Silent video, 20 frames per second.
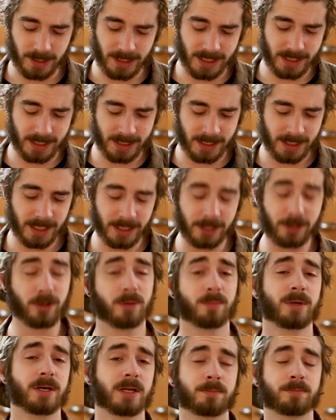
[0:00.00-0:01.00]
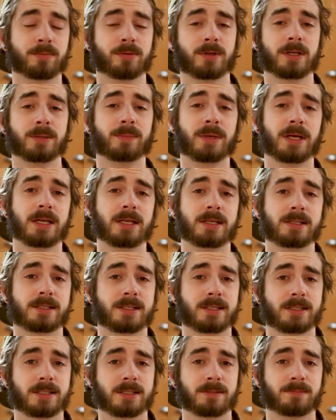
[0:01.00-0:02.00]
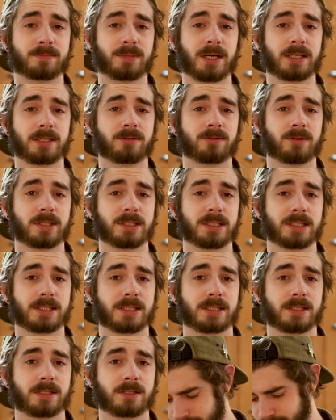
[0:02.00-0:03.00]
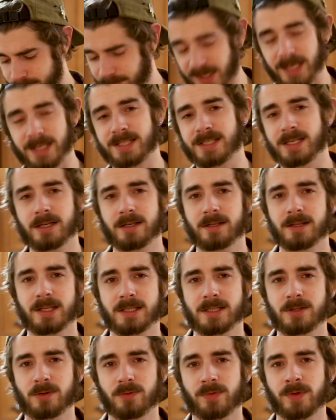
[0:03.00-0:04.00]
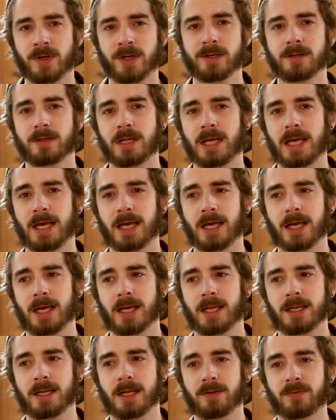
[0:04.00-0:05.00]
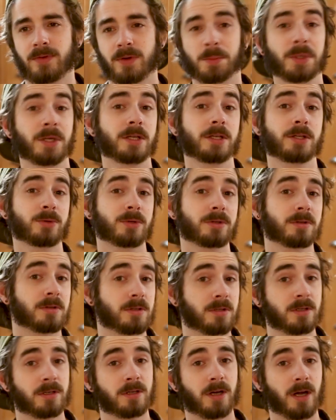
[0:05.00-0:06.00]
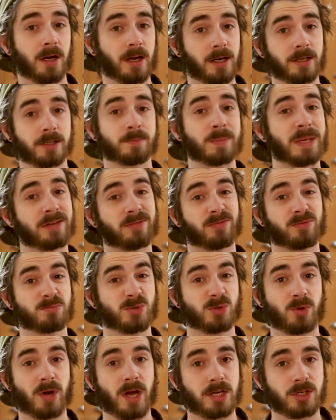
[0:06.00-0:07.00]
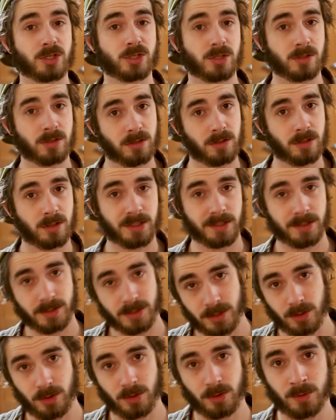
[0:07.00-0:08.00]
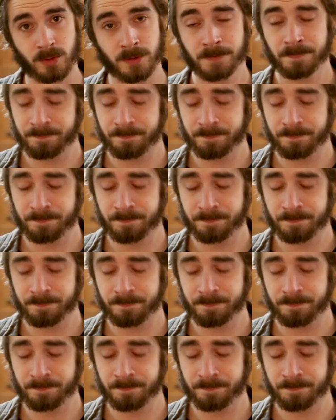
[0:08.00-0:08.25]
I could have bought a pre-made pie crust, but I decided that's no fun, and if I'm gonna do it, I gotta make it from scratch. So